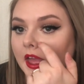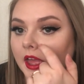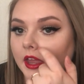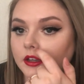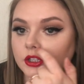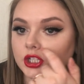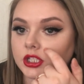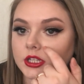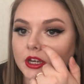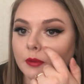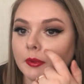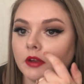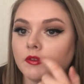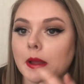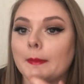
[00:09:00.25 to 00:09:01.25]
and just a
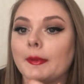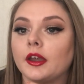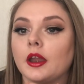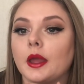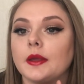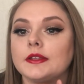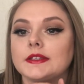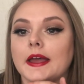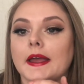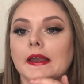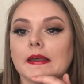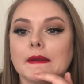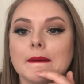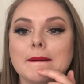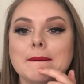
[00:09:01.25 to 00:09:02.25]
little bit around my nose
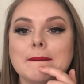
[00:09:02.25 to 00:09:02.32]
and